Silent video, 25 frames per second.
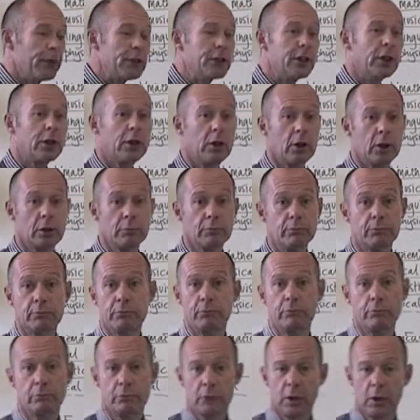physical.
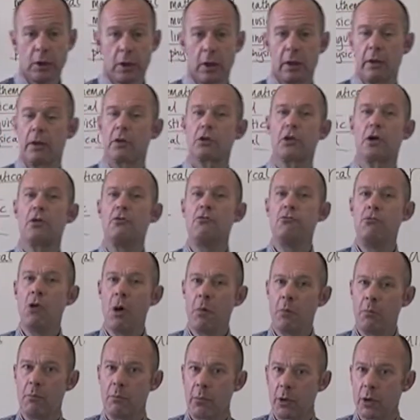There's a
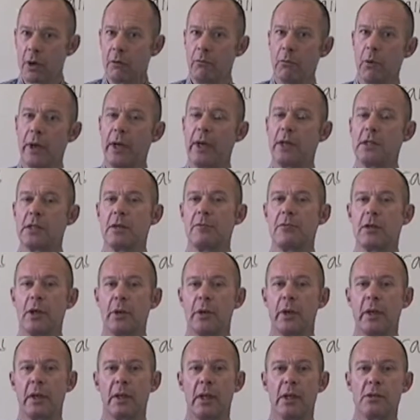number of ways of
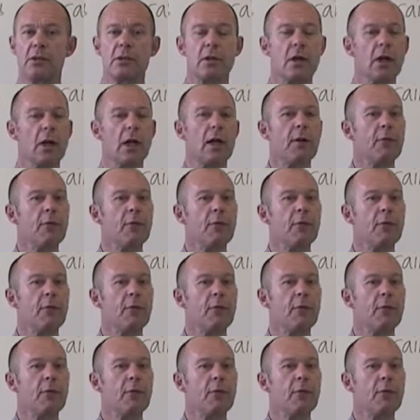doing this.